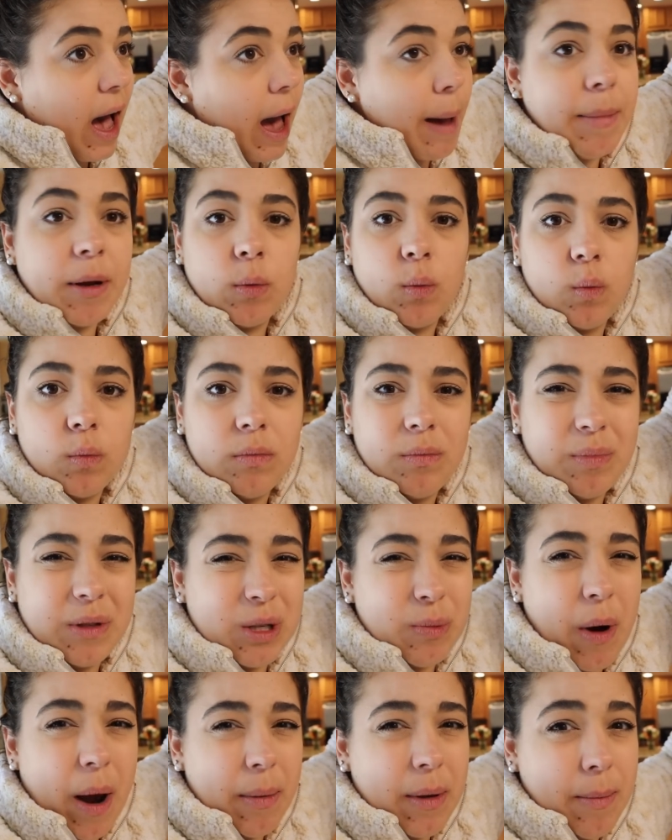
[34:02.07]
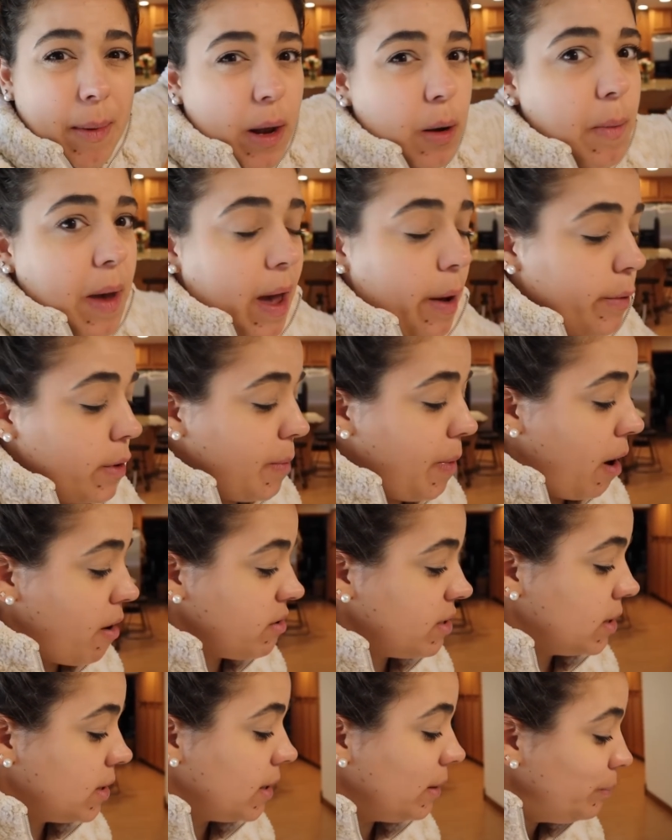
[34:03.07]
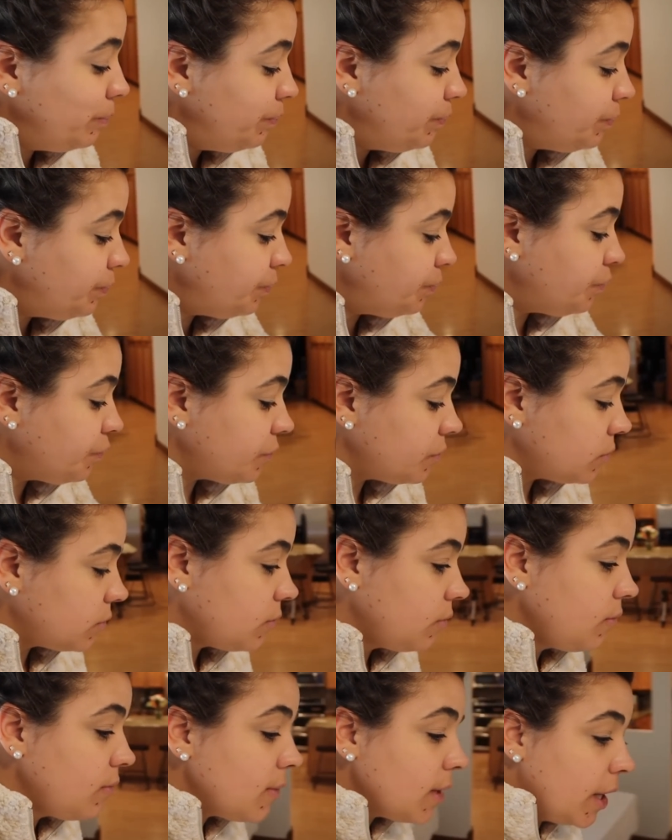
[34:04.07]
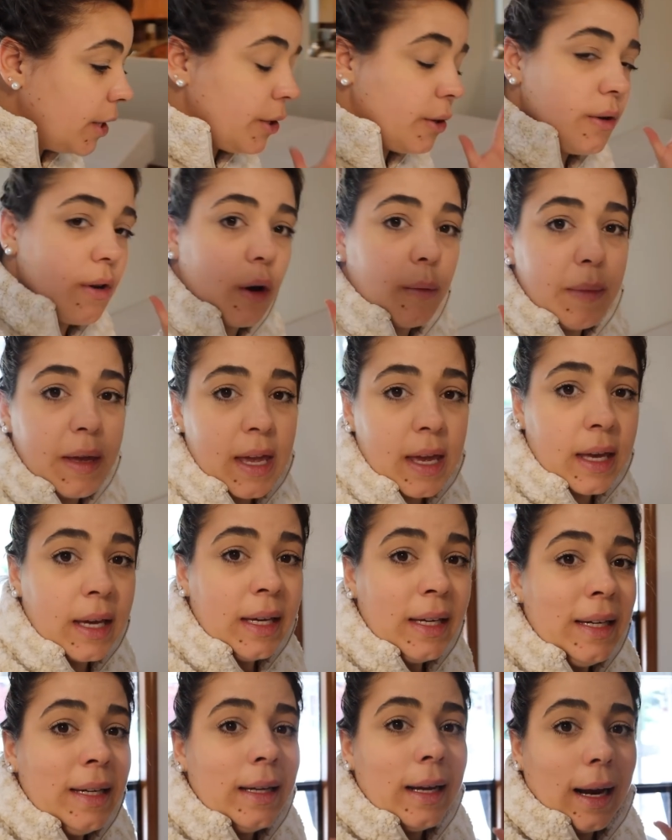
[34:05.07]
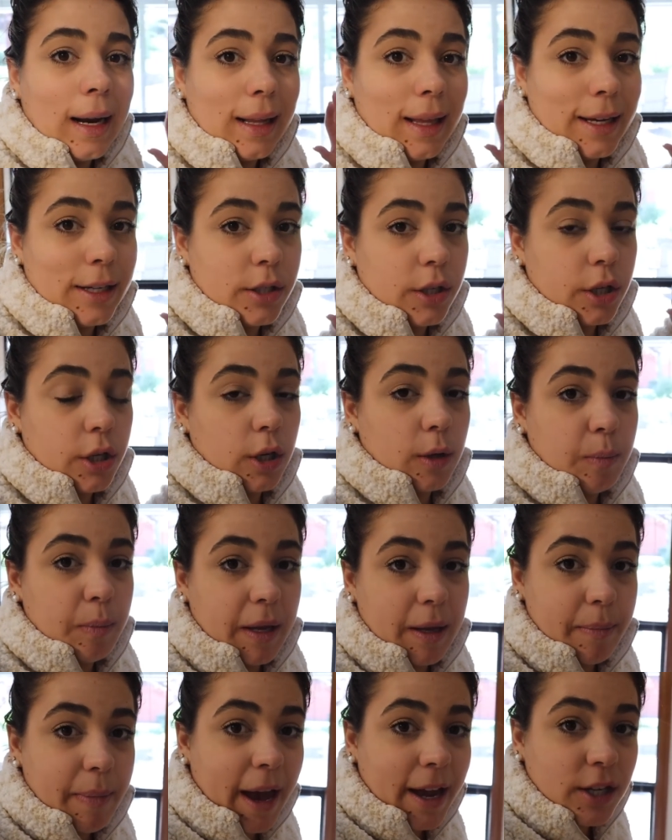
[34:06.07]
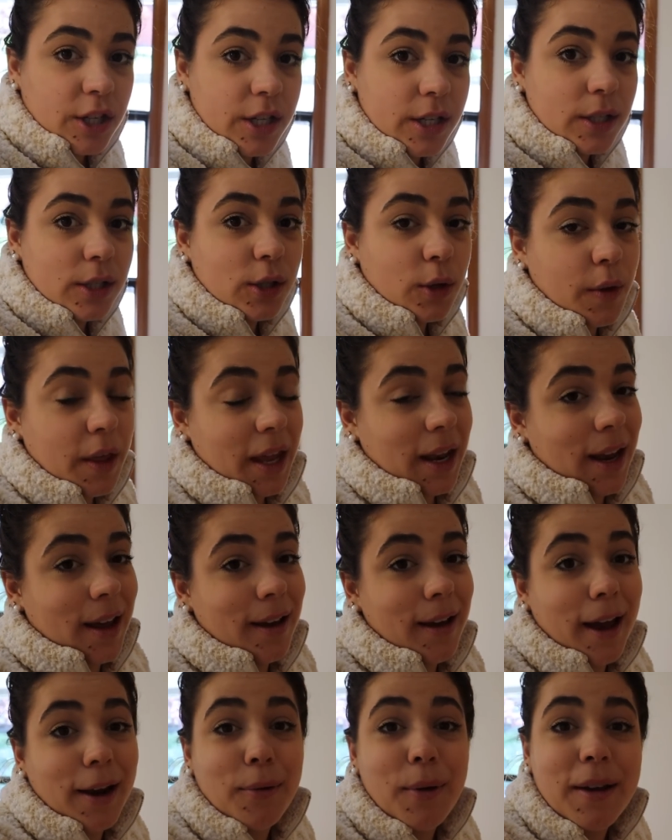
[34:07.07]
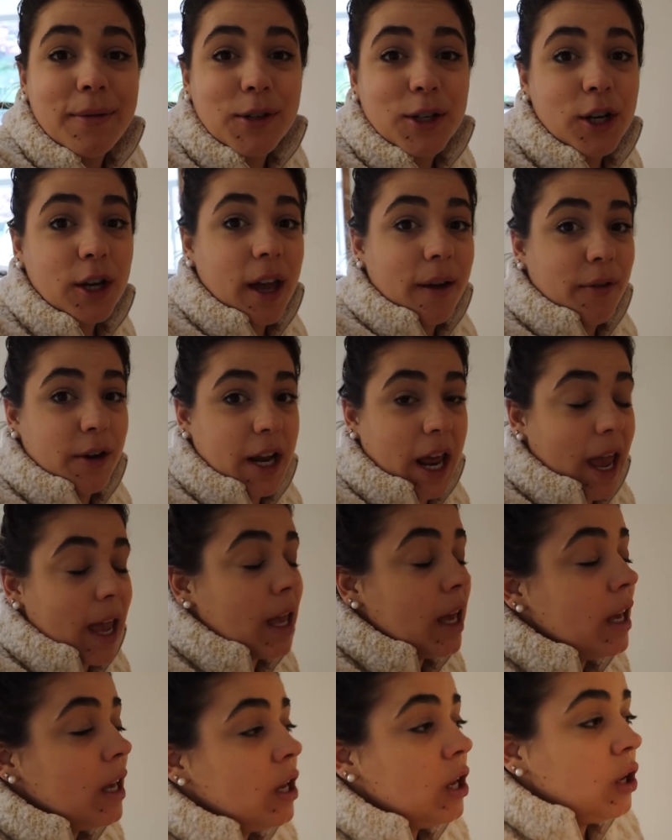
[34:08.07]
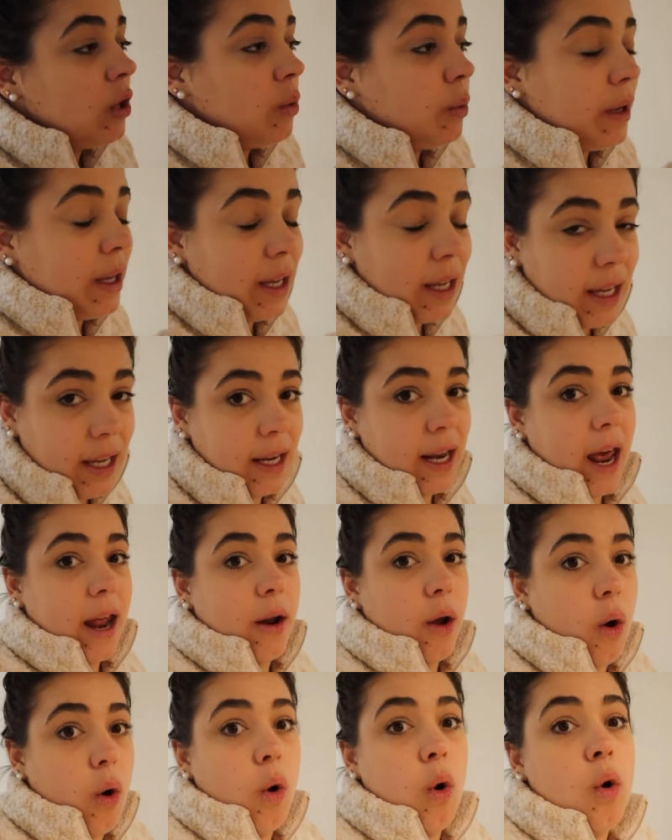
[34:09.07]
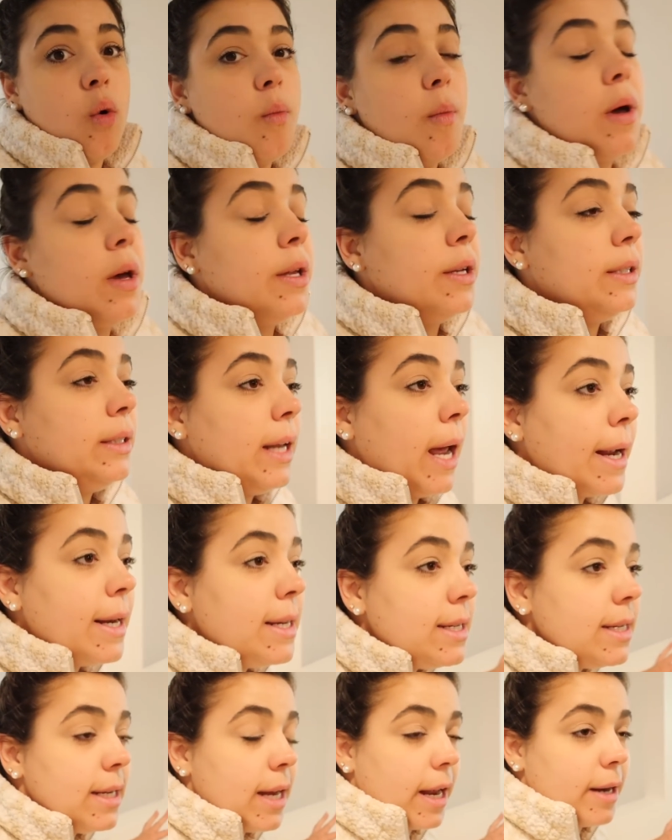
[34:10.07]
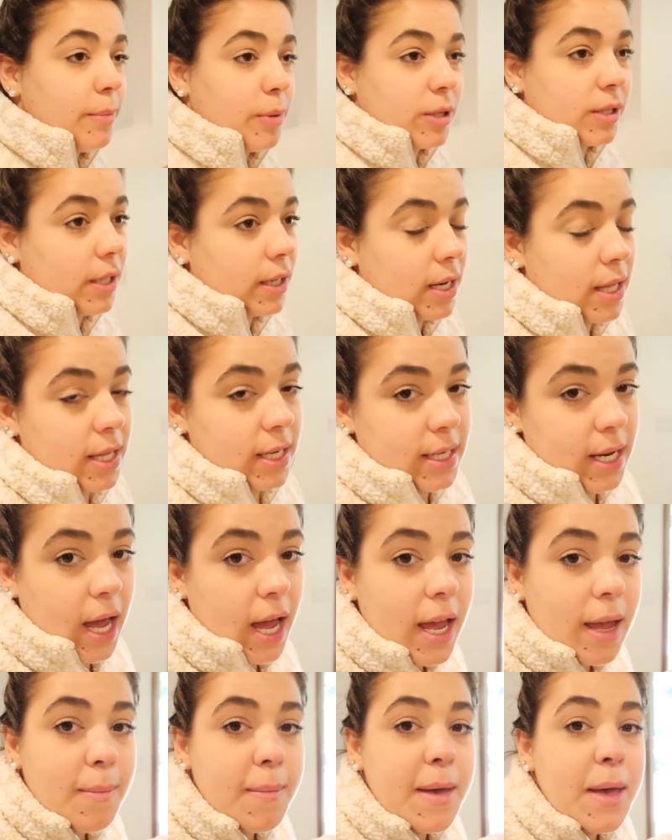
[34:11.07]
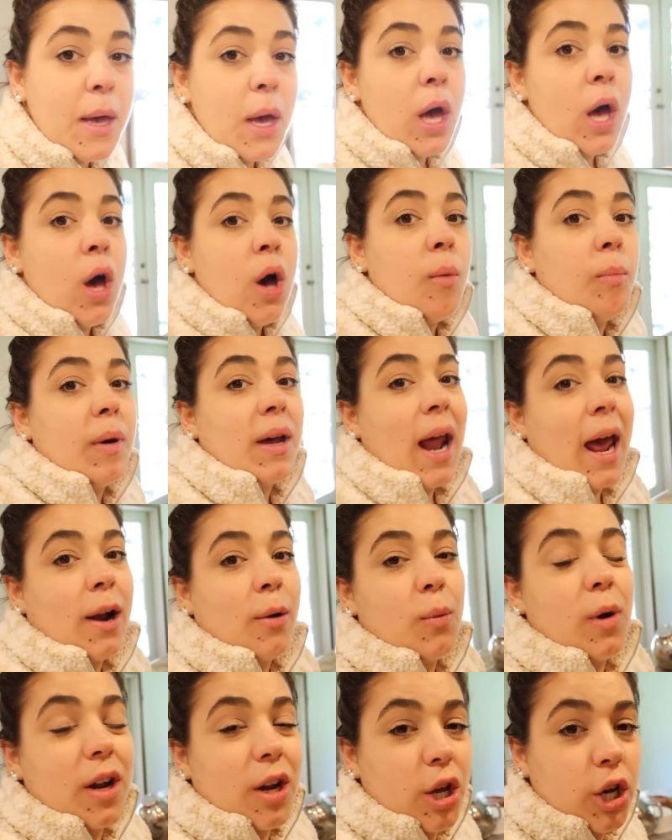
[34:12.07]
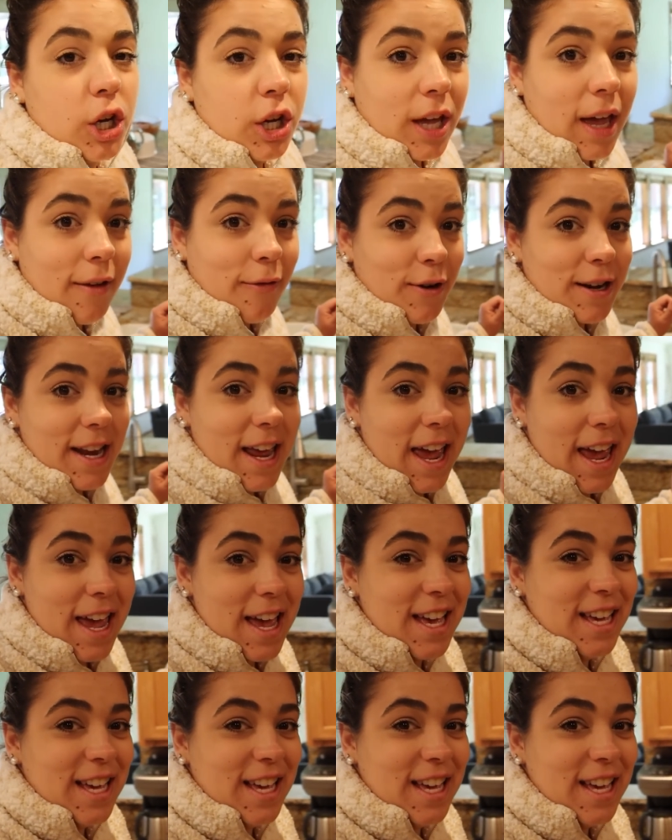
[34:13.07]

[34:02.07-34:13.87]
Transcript: I mean, it's probably about a pound of pasta. And you know me, I like to cook big batches so that I don't have to cook every day. We eat at home 99% of the time, but I don't want to cook every day.